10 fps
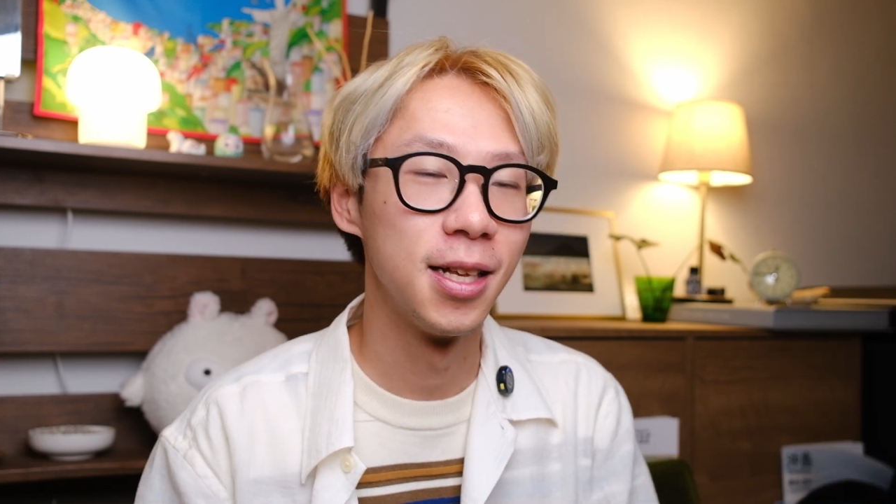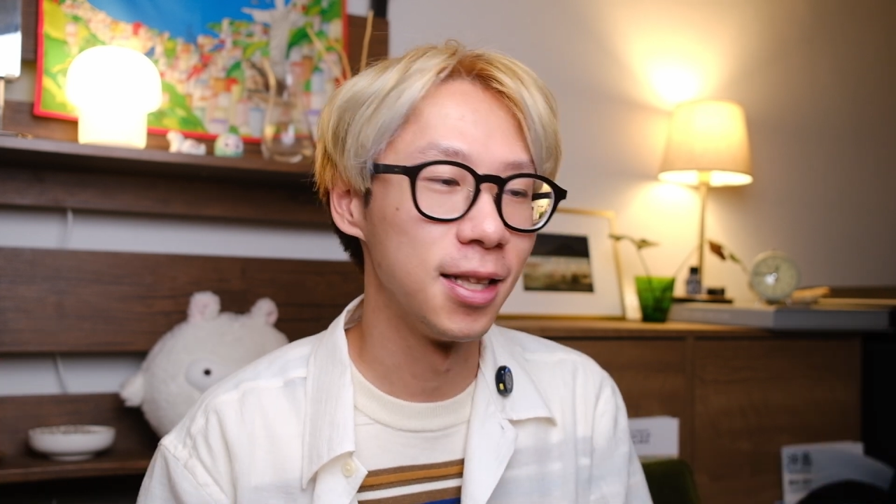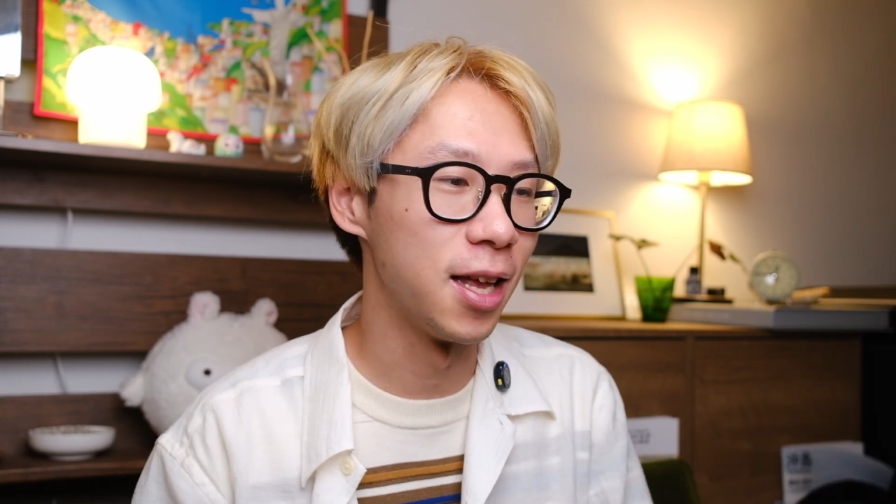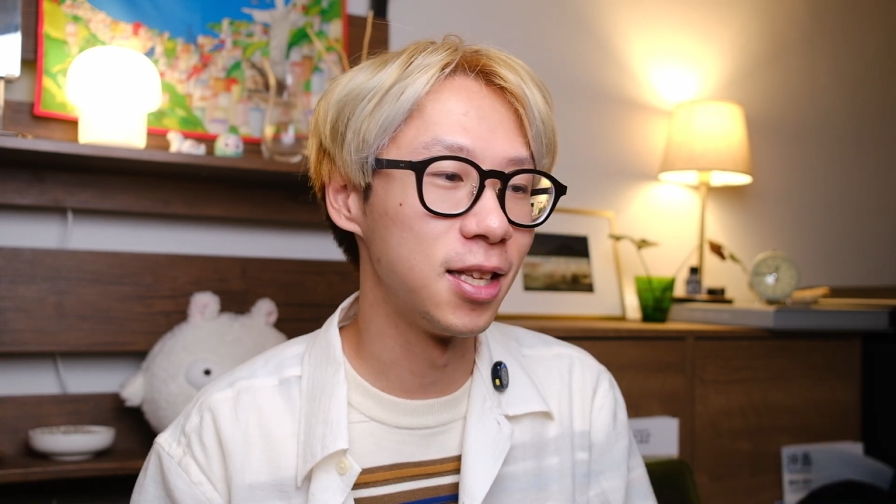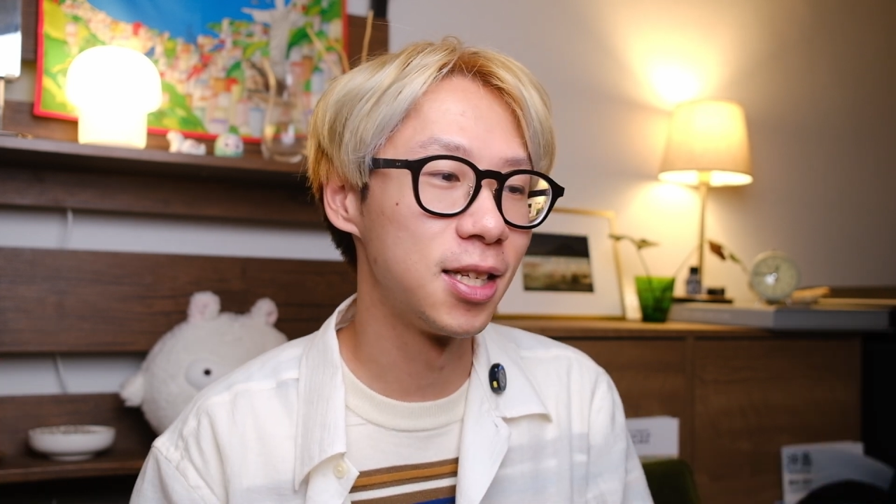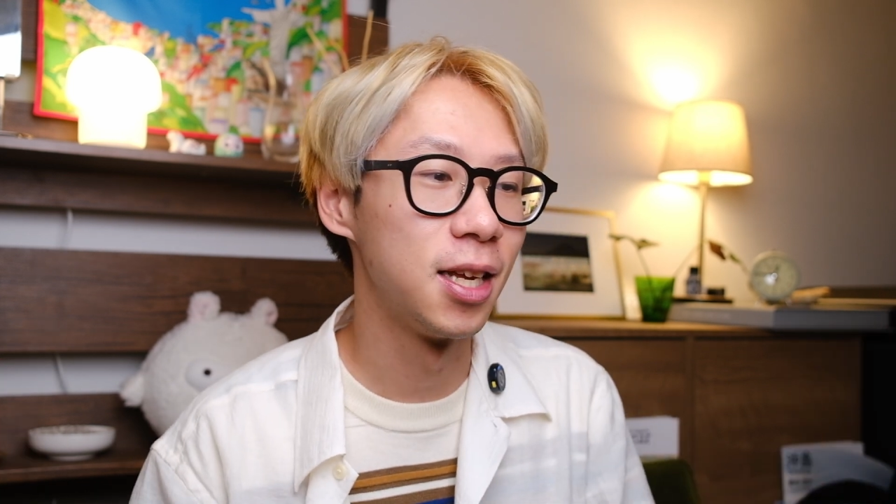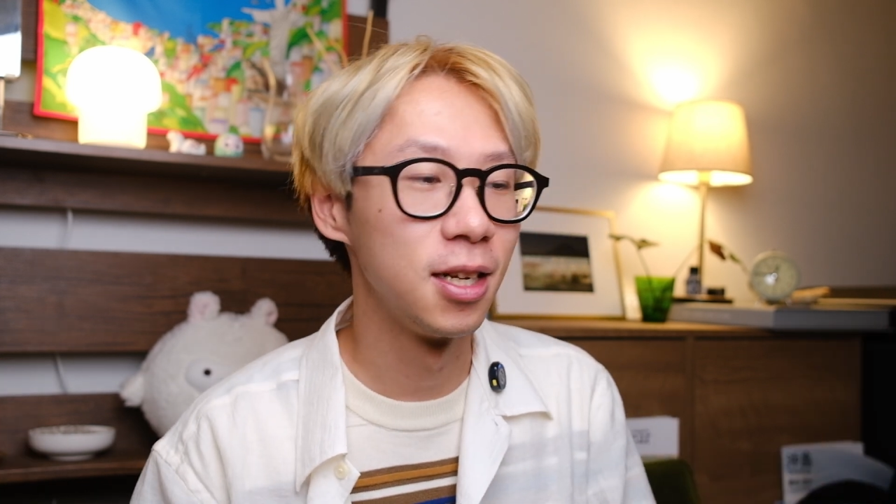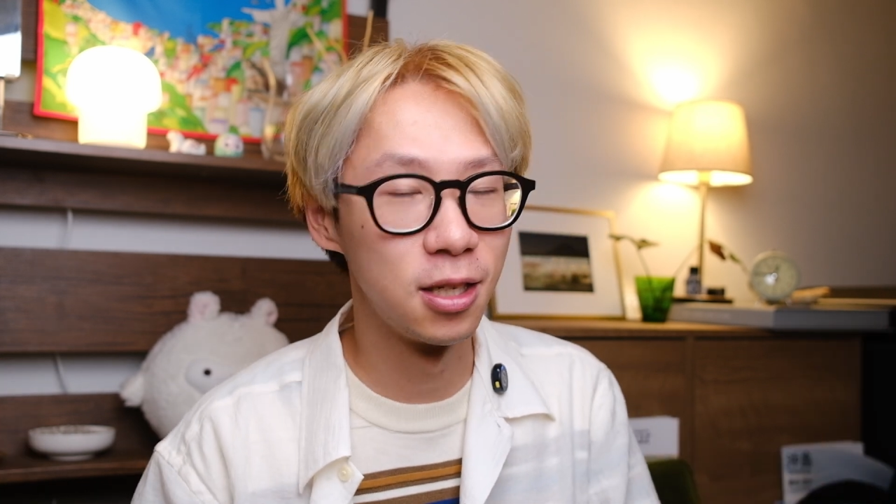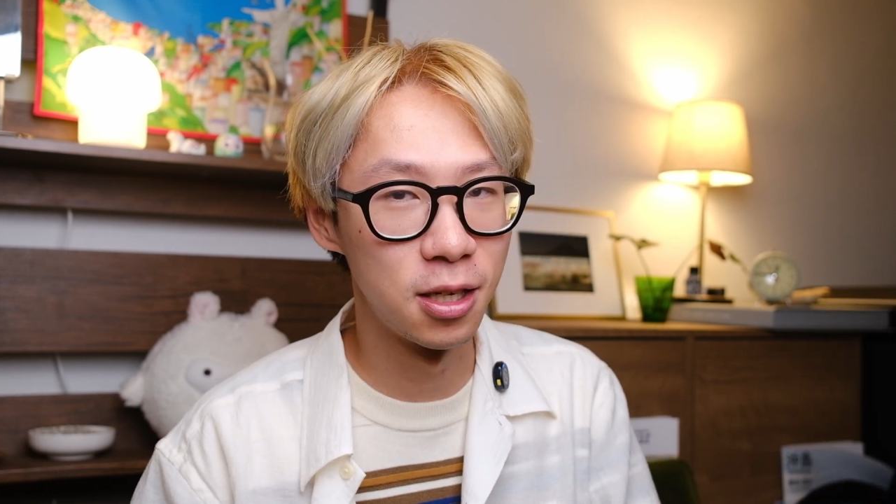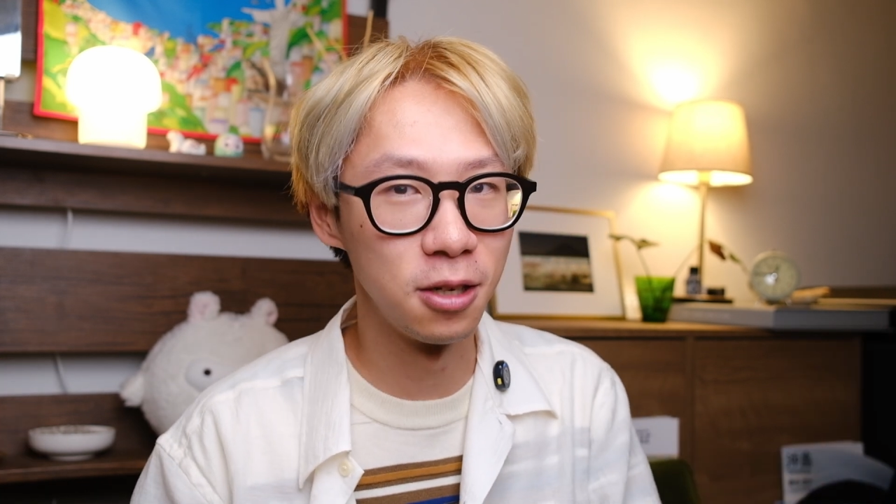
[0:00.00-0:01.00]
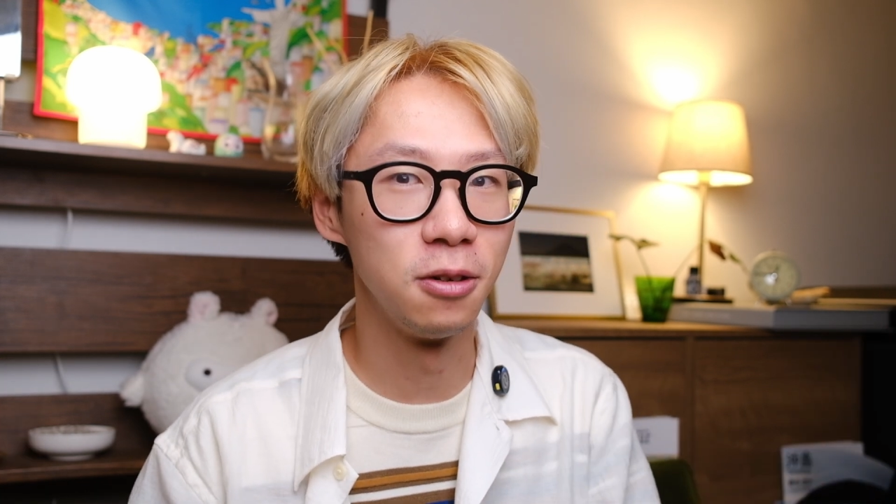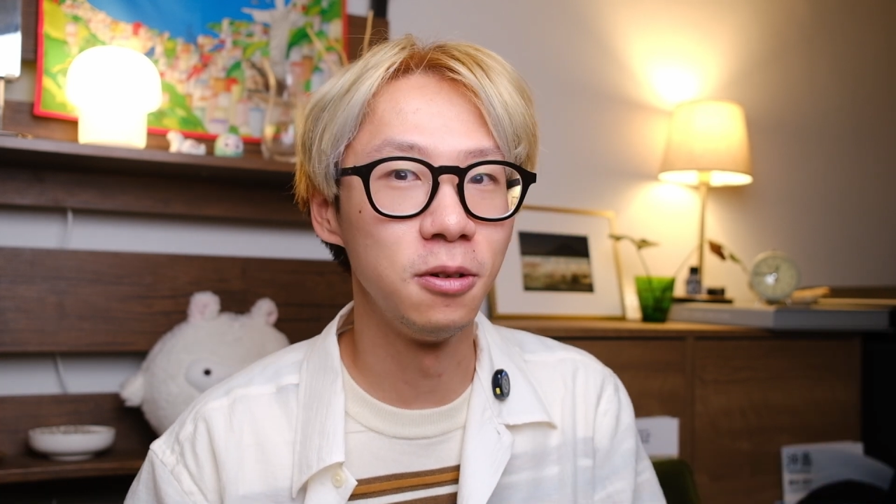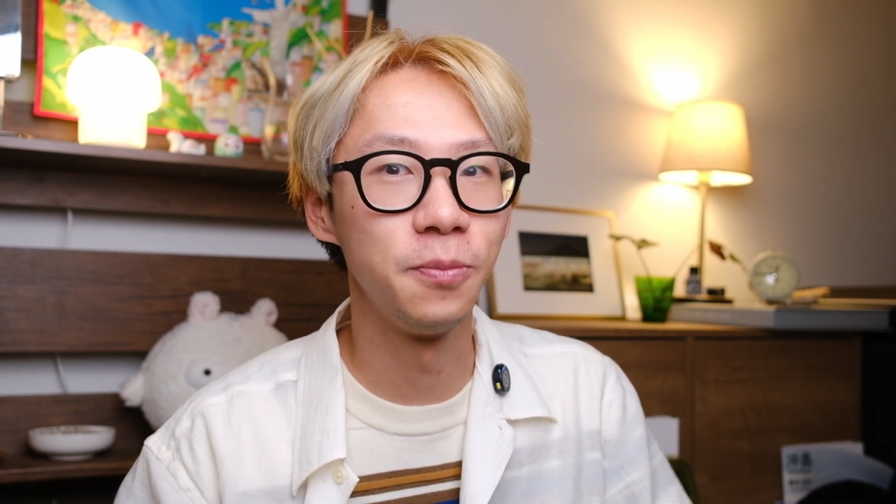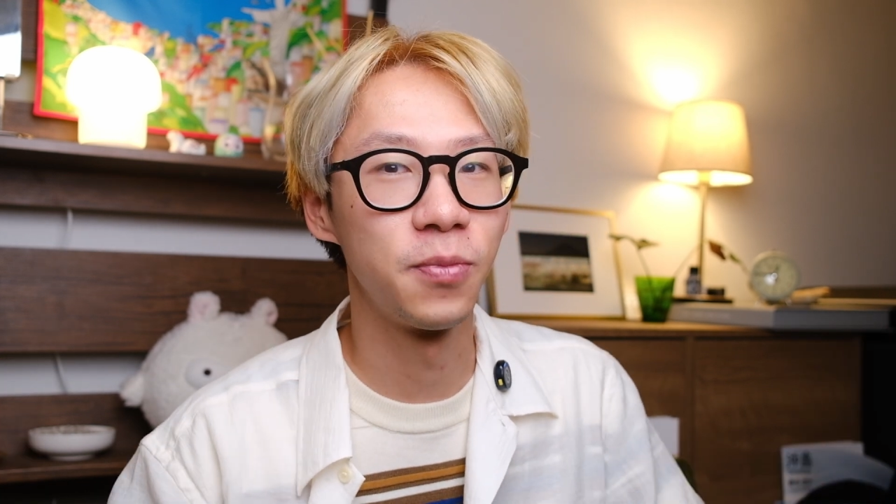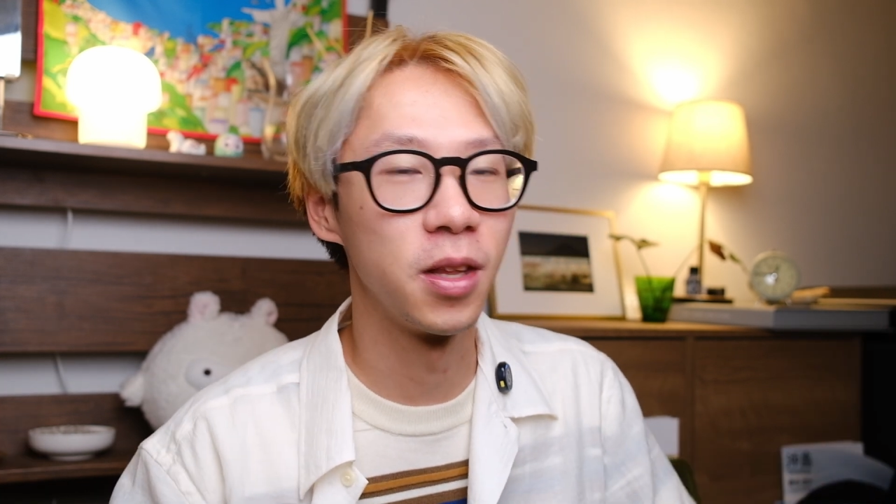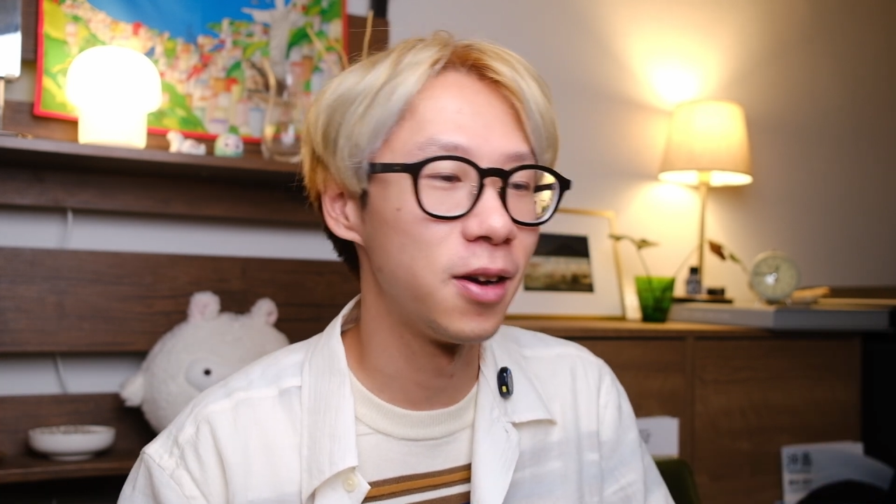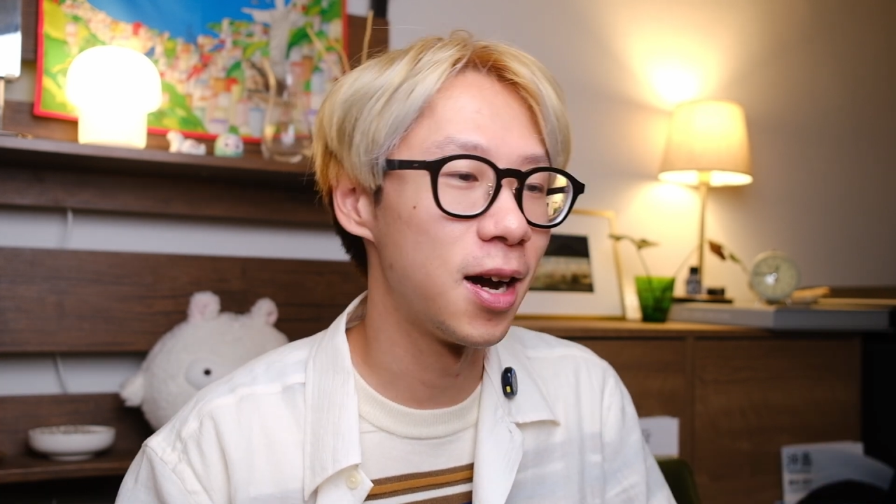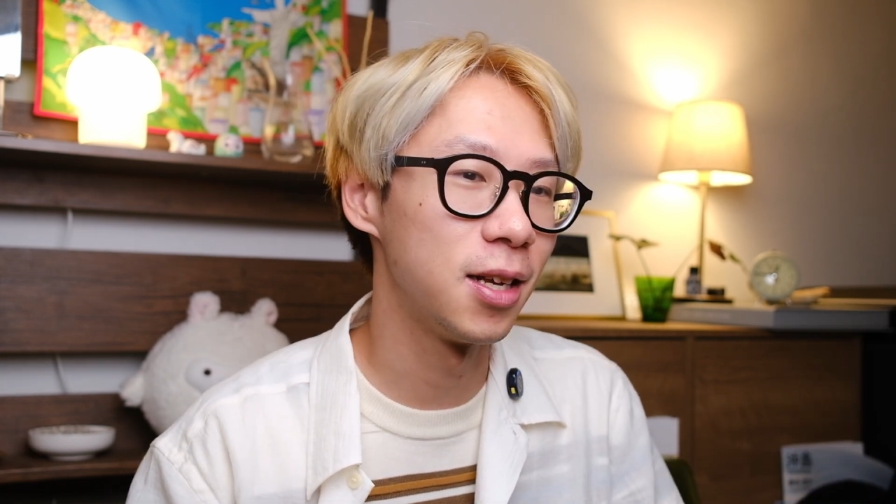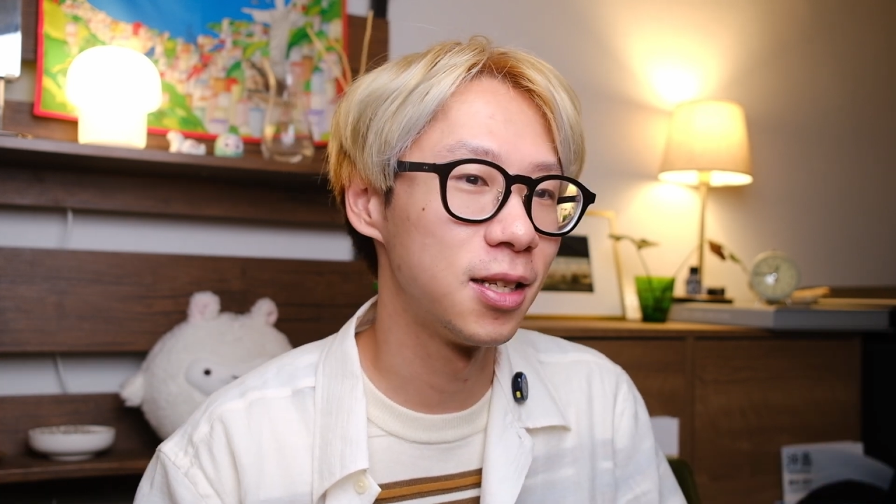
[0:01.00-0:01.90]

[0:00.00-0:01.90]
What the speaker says: lens to you guys.